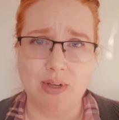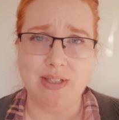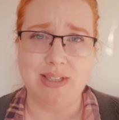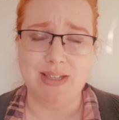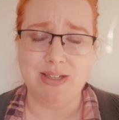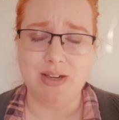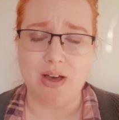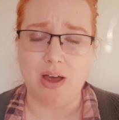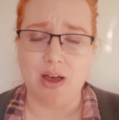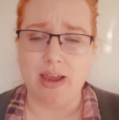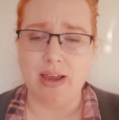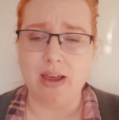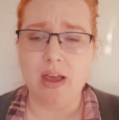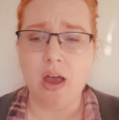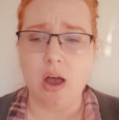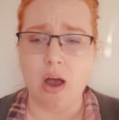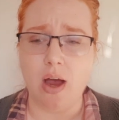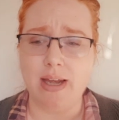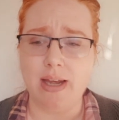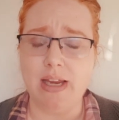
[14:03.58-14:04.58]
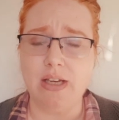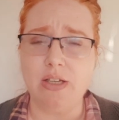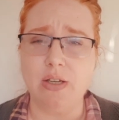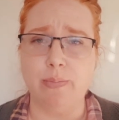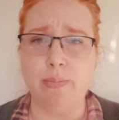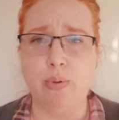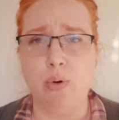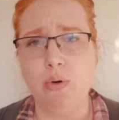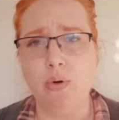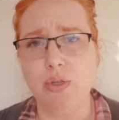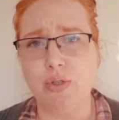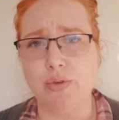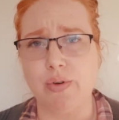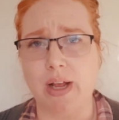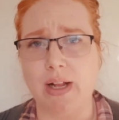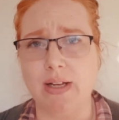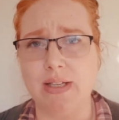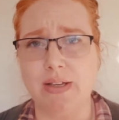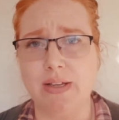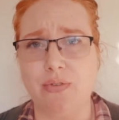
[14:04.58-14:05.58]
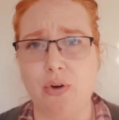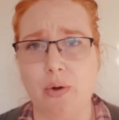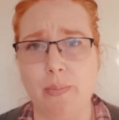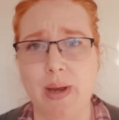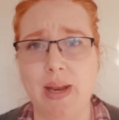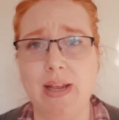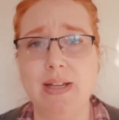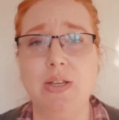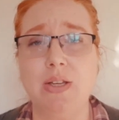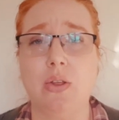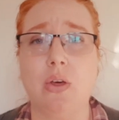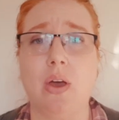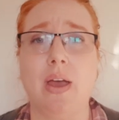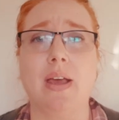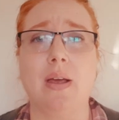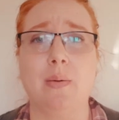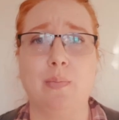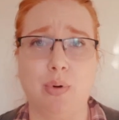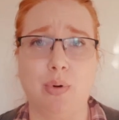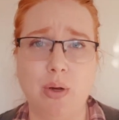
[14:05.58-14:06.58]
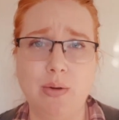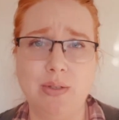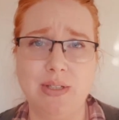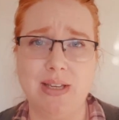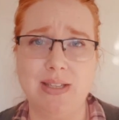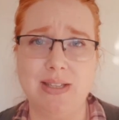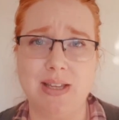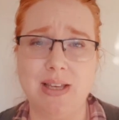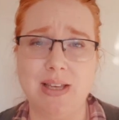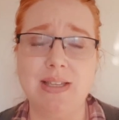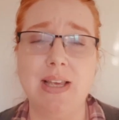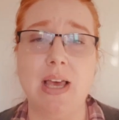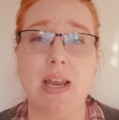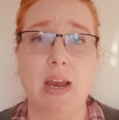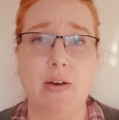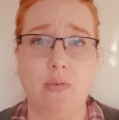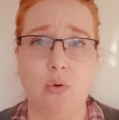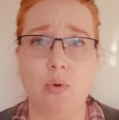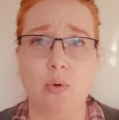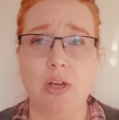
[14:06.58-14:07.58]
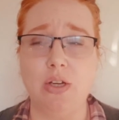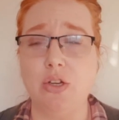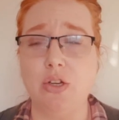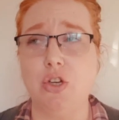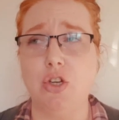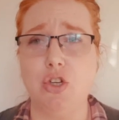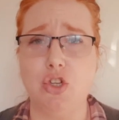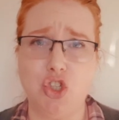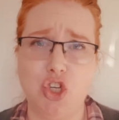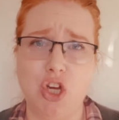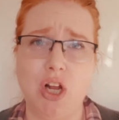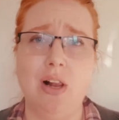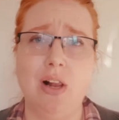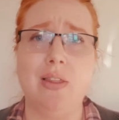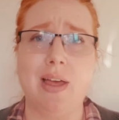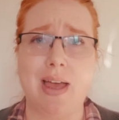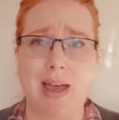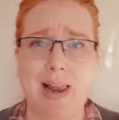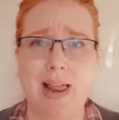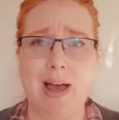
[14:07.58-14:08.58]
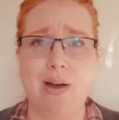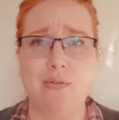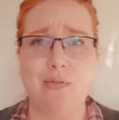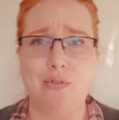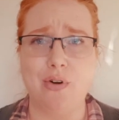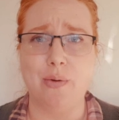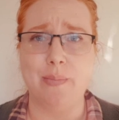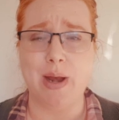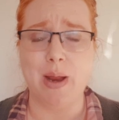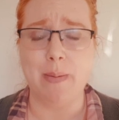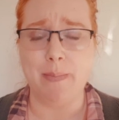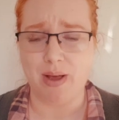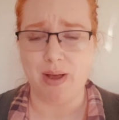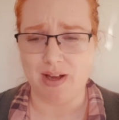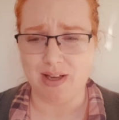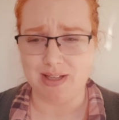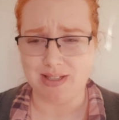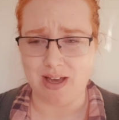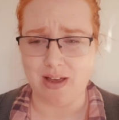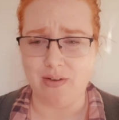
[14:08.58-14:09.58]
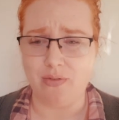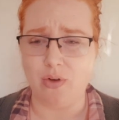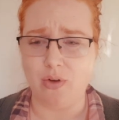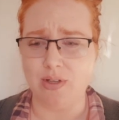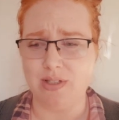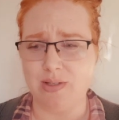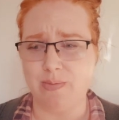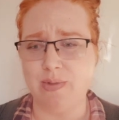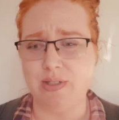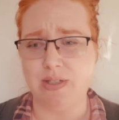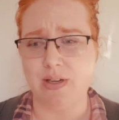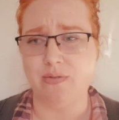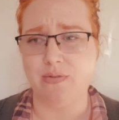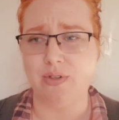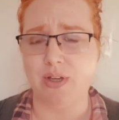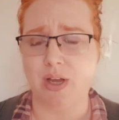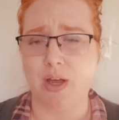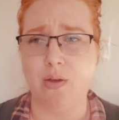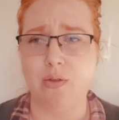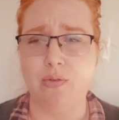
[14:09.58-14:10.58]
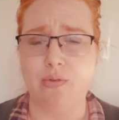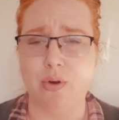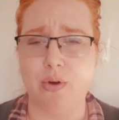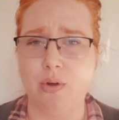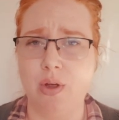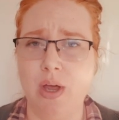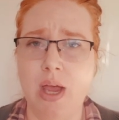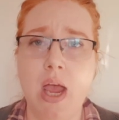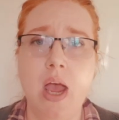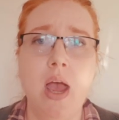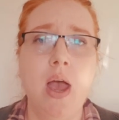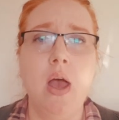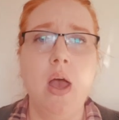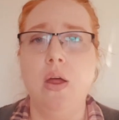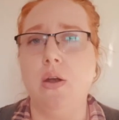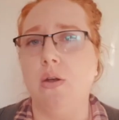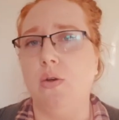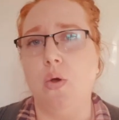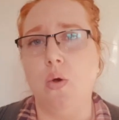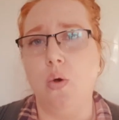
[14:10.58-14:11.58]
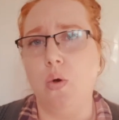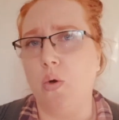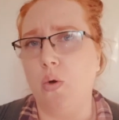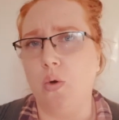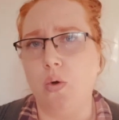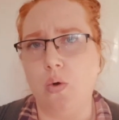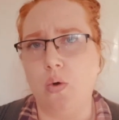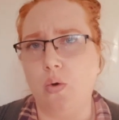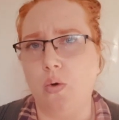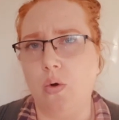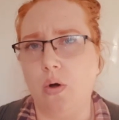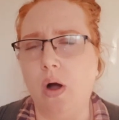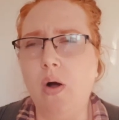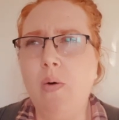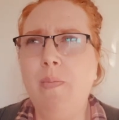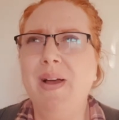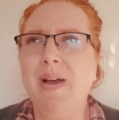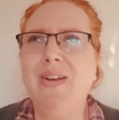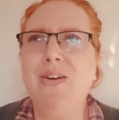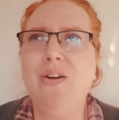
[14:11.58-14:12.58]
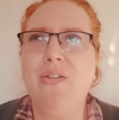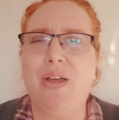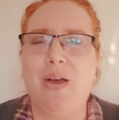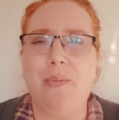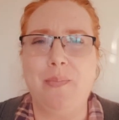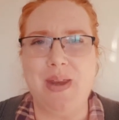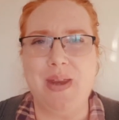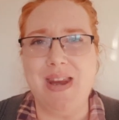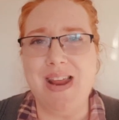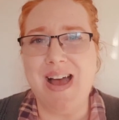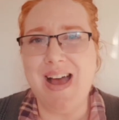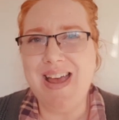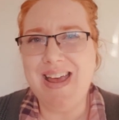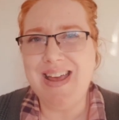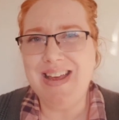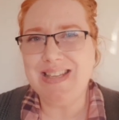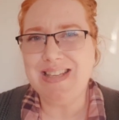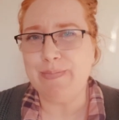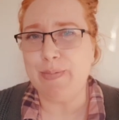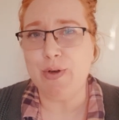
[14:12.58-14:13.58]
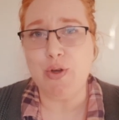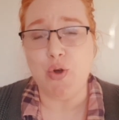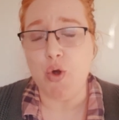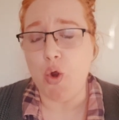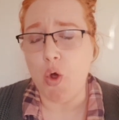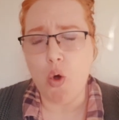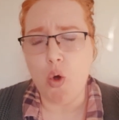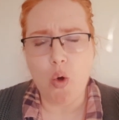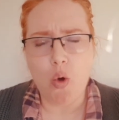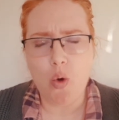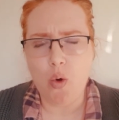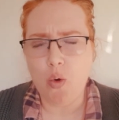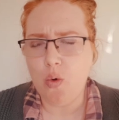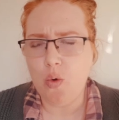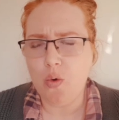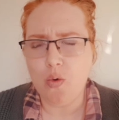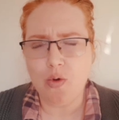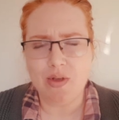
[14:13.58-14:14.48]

ones is dying. I need to pause reality for a minute so that I can process this, and everyone needs to just chill the hell out for a minute because I've got some stuff to go through. No. Oh my God, that'd be nice, but no.